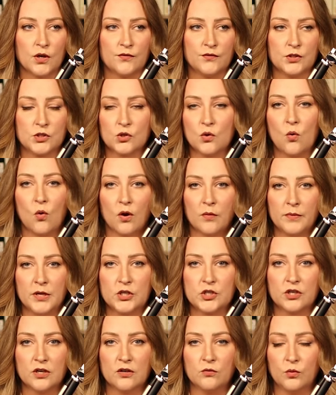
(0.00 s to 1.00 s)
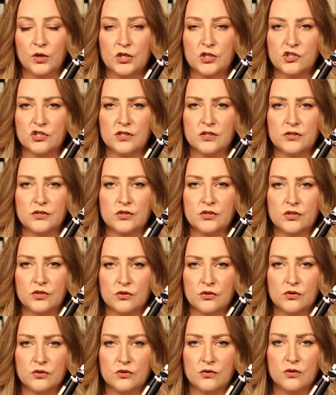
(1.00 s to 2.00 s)
of its core mission, which is
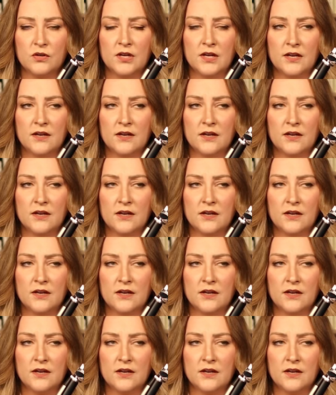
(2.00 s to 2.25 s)
to